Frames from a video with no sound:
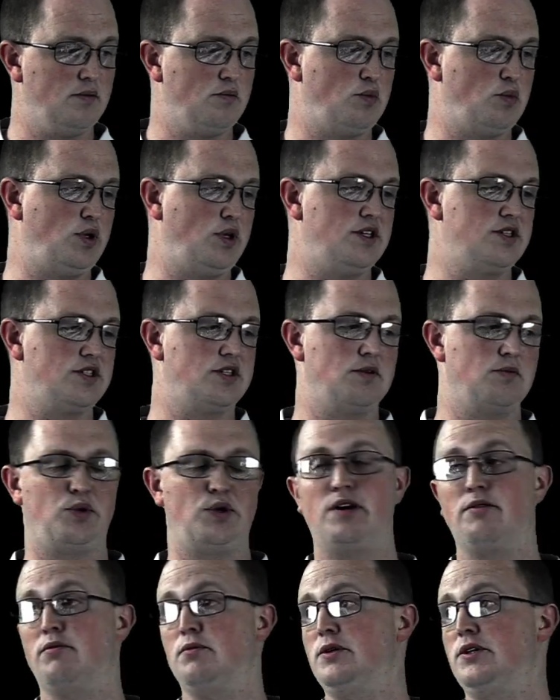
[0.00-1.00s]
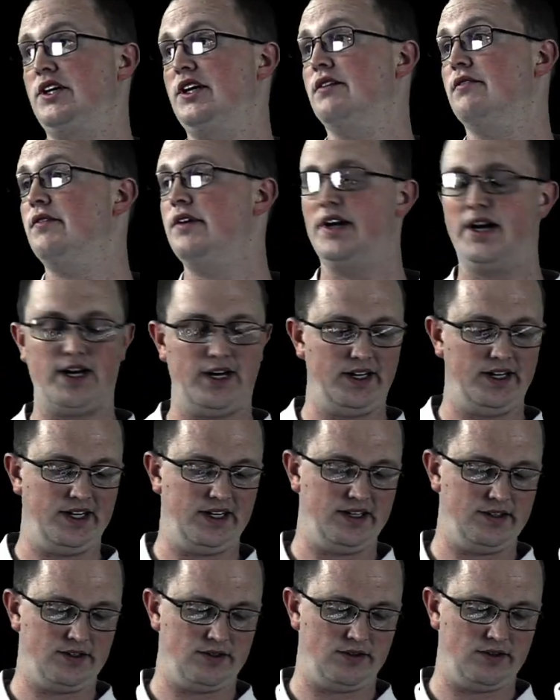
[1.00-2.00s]
Plus the probability of not
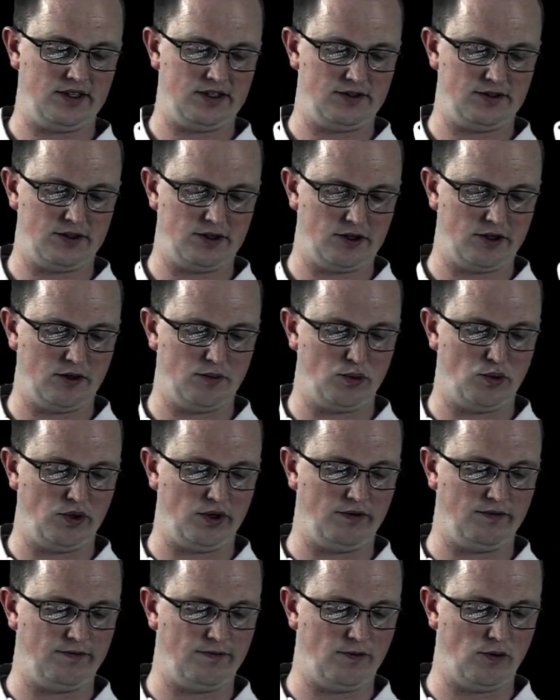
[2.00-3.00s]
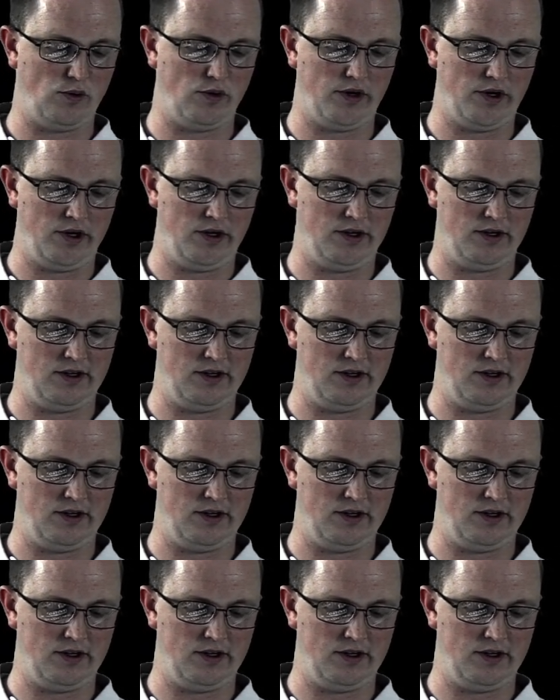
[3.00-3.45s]
S, so that's 0.4,